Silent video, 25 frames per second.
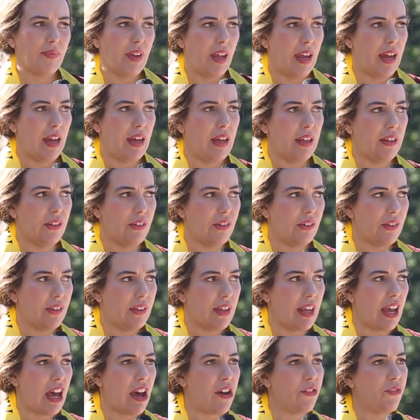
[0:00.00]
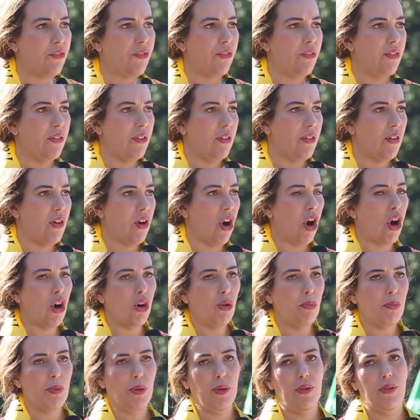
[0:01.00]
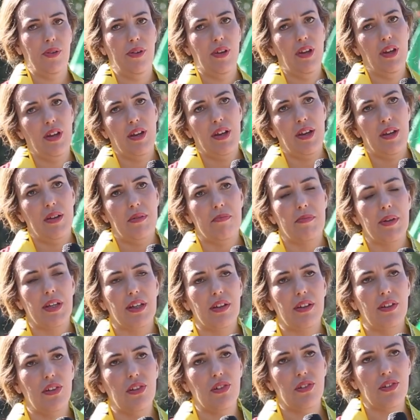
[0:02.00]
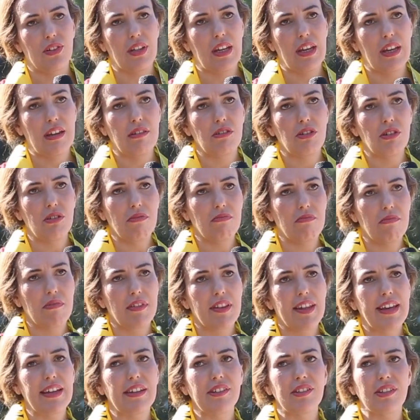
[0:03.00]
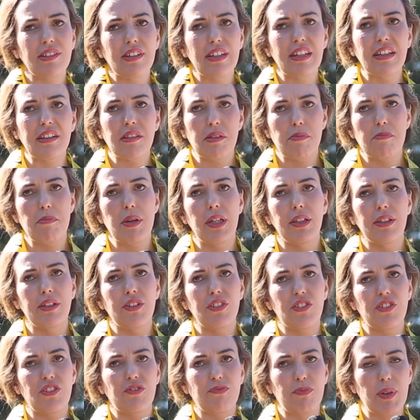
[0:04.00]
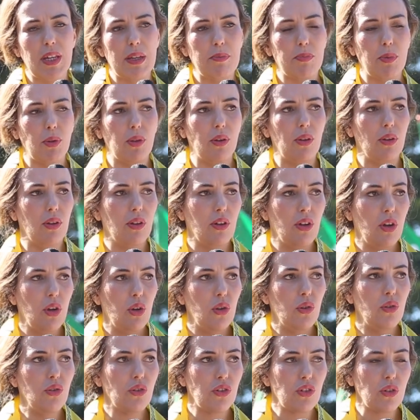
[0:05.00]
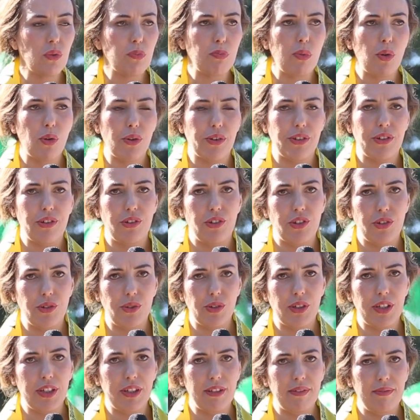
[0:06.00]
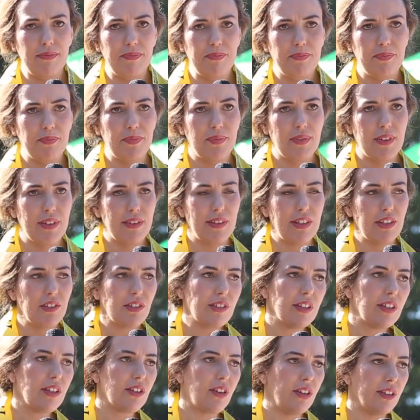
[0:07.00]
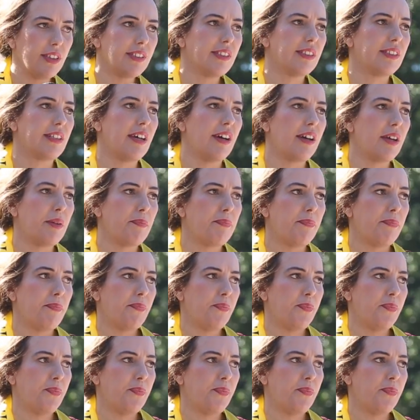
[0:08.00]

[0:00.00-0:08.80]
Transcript: And they have hope because they see the millions of people who support Julian. They see it all the time.